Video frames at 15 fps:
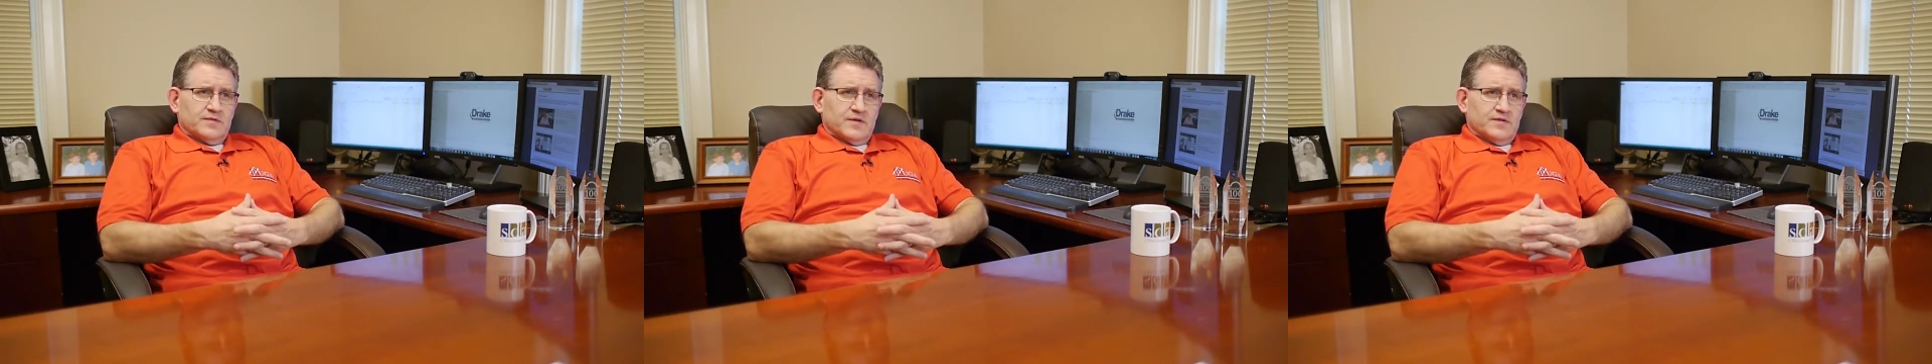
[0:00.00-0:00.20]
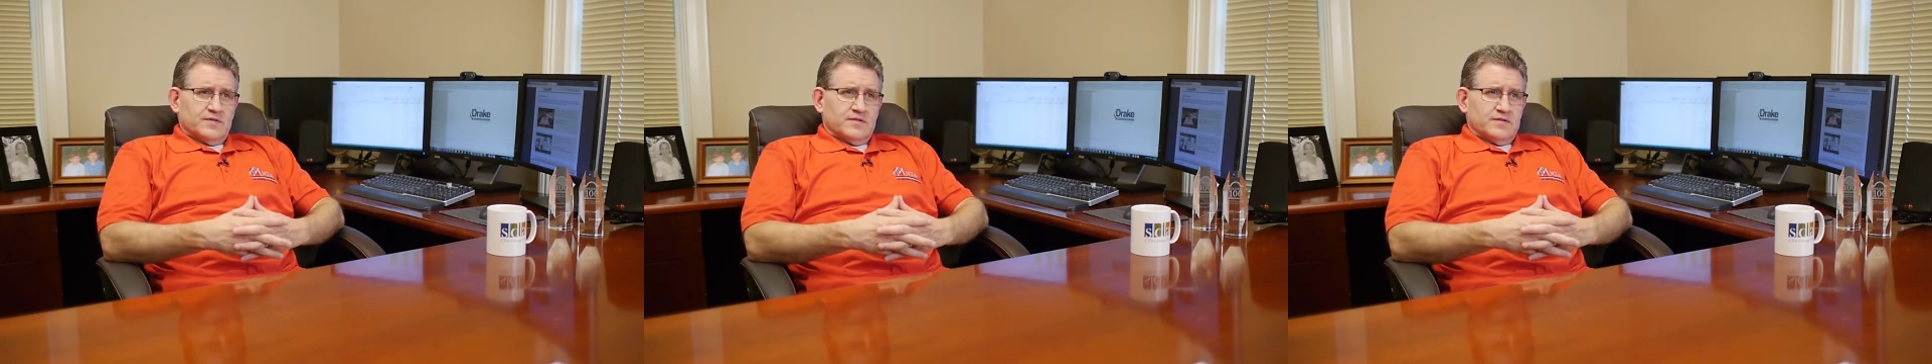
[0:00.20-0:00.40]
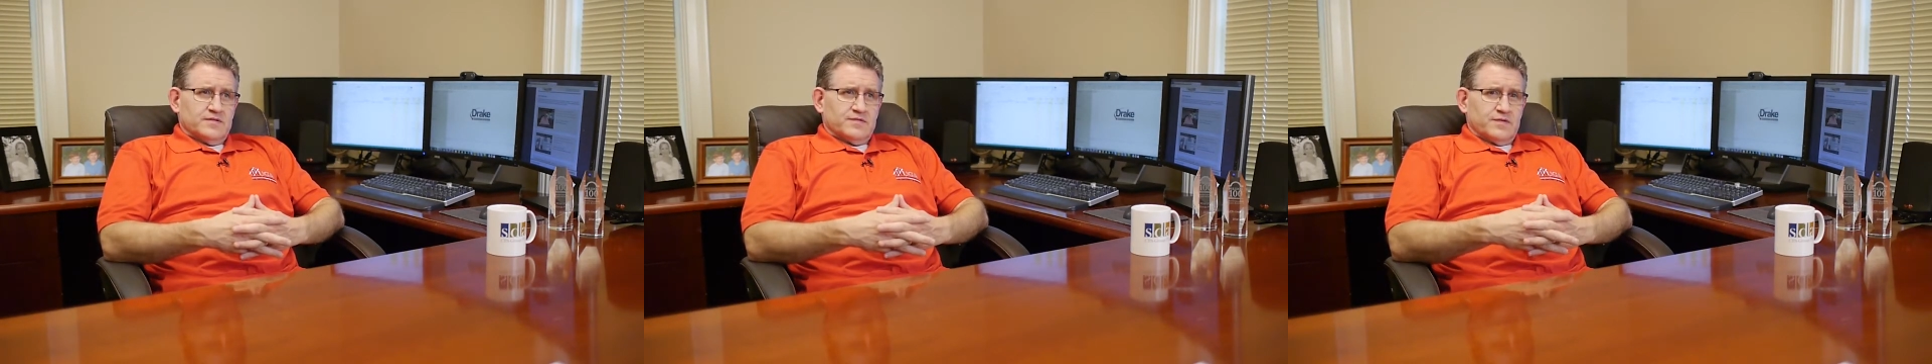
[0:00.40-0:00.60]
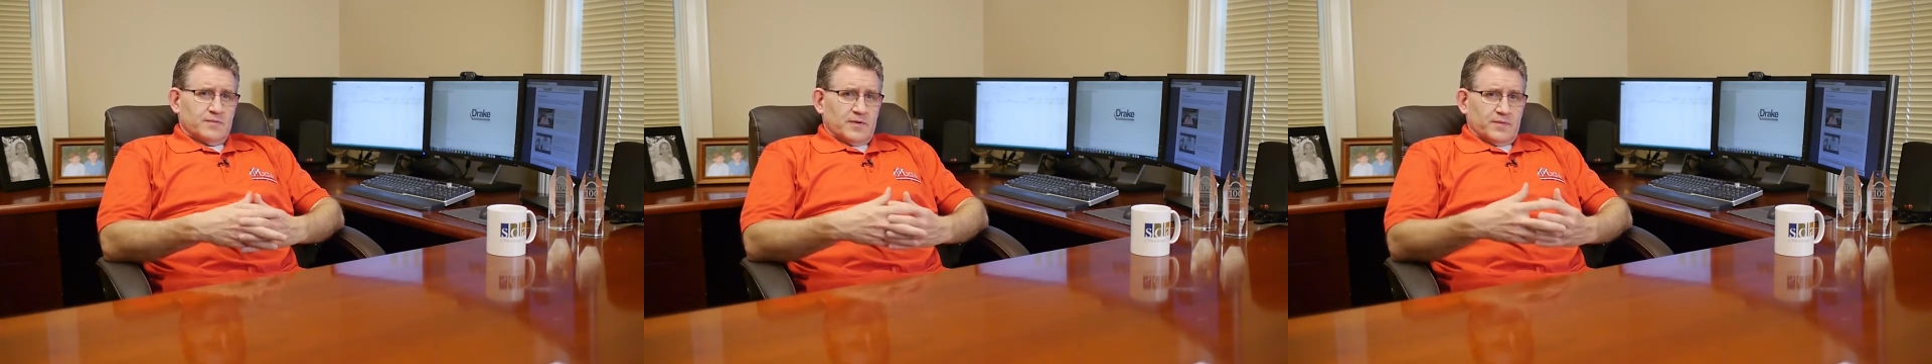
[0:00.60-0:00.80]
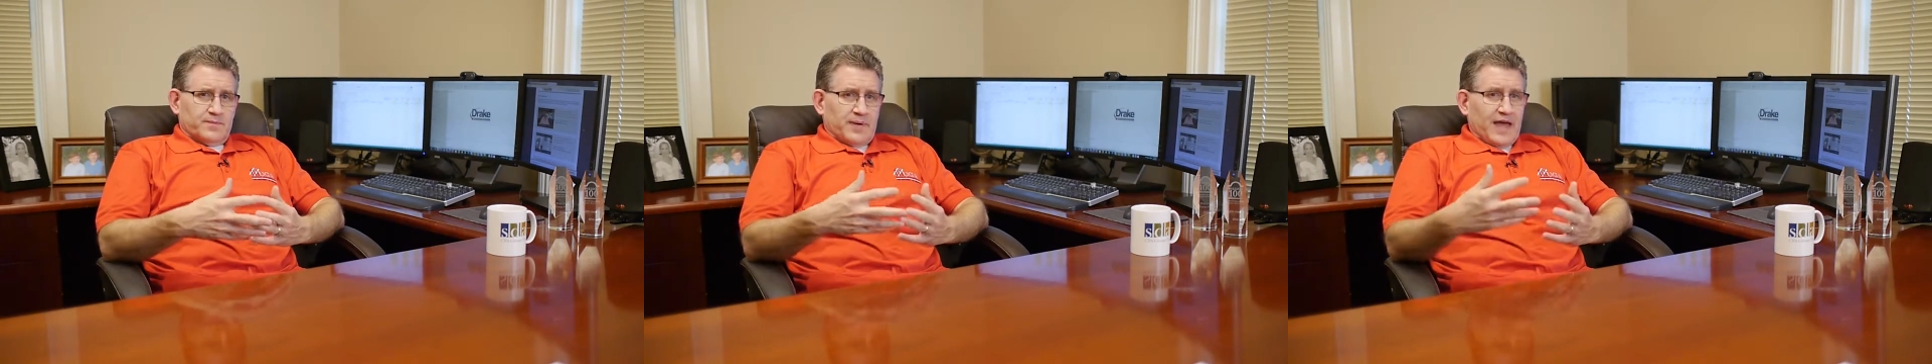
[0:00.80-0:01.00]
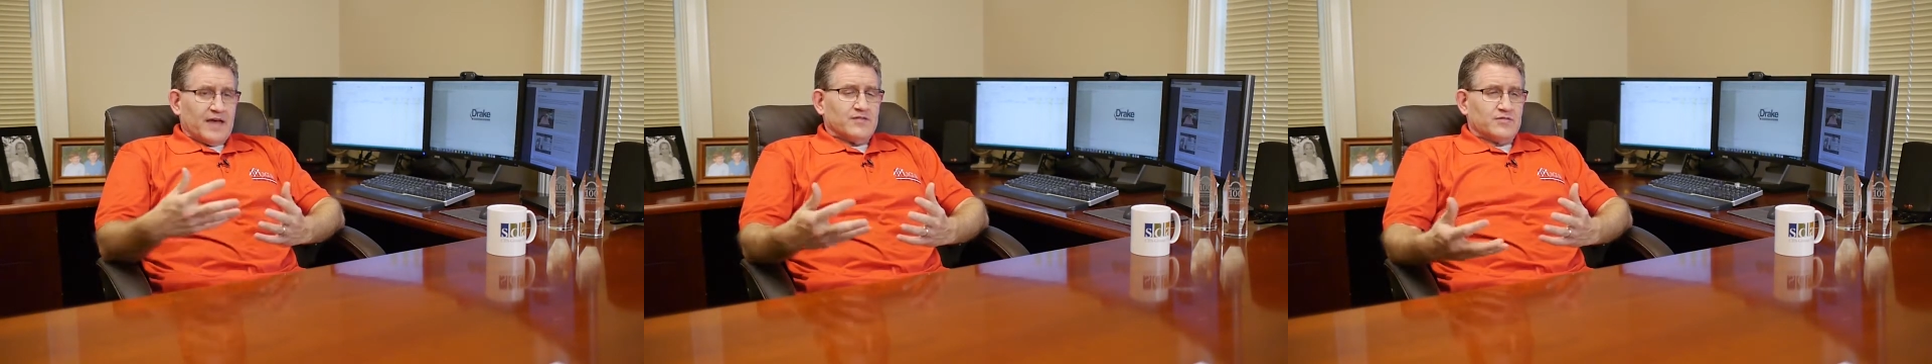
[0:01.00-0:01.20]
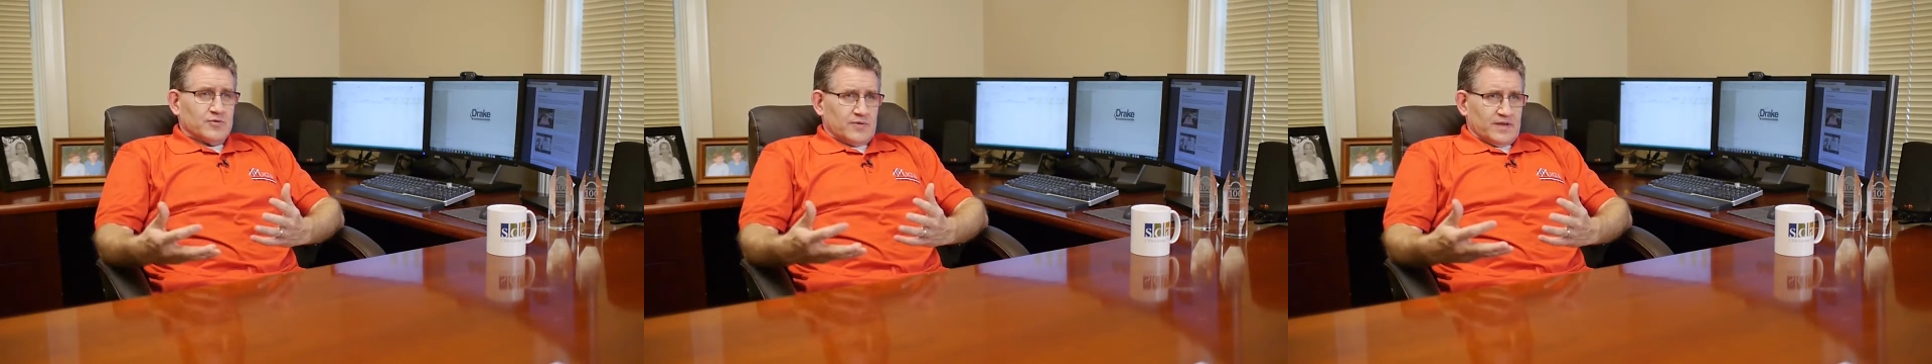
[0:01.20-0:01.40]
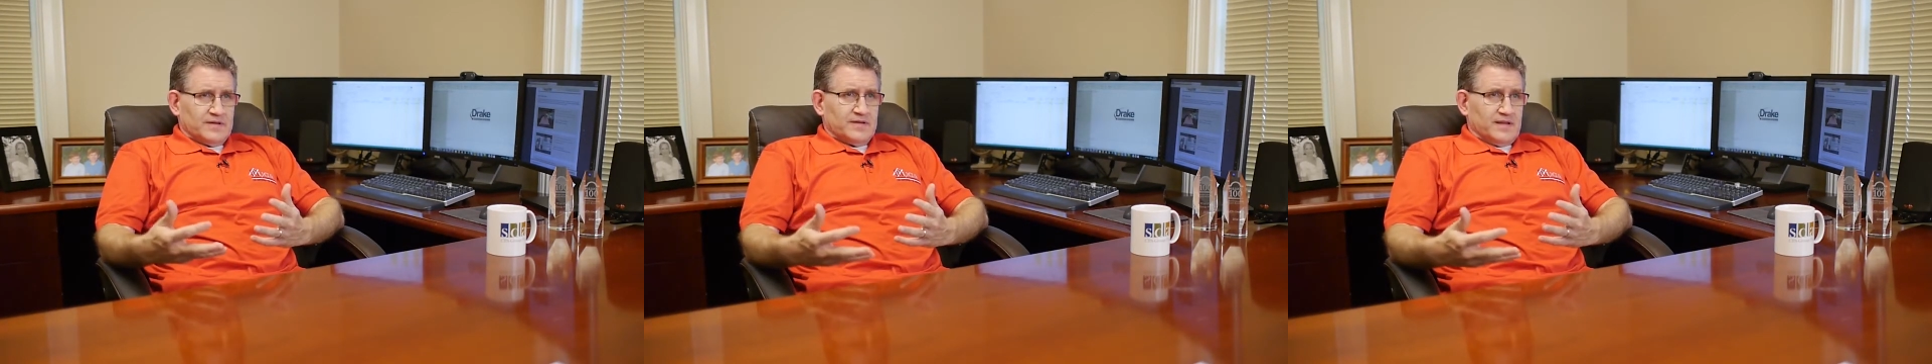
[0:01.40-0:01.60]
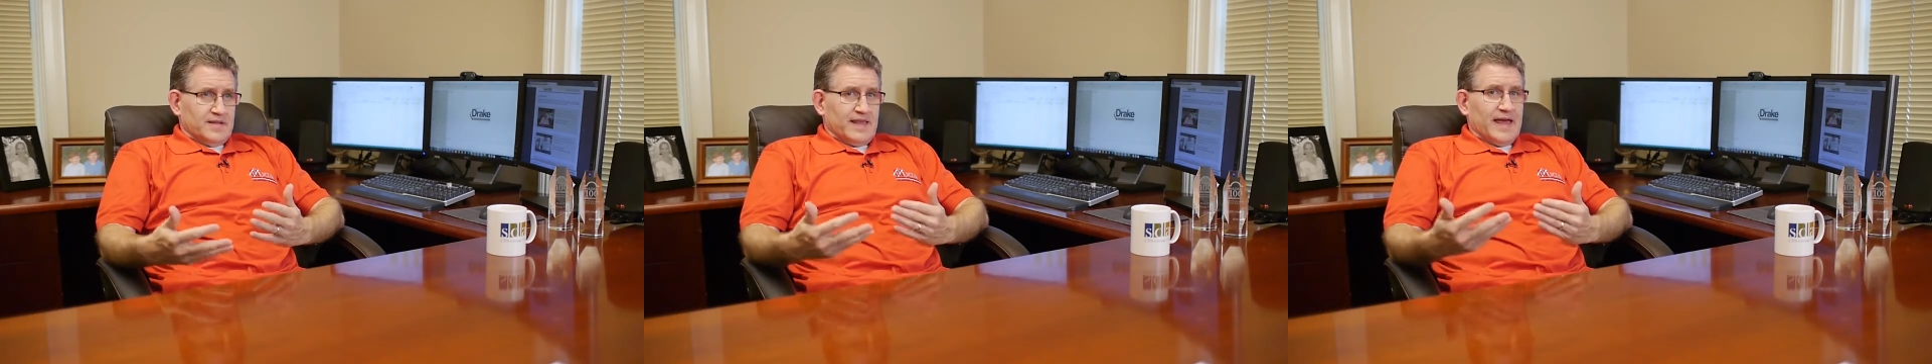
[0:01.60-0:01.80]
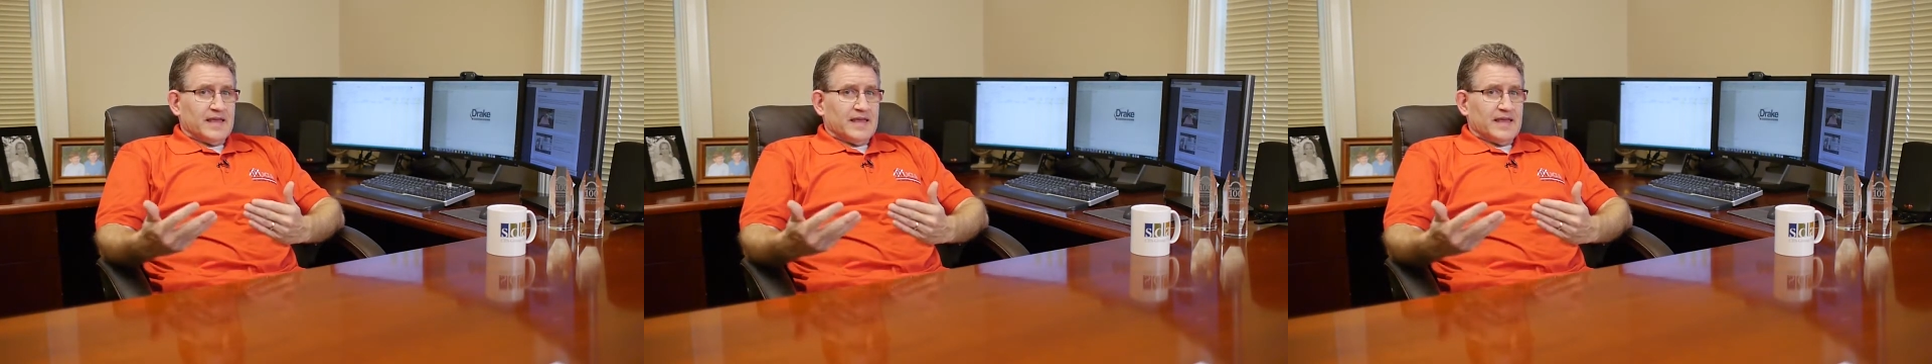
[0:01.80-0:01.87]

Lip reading: such as from a pass-through entity,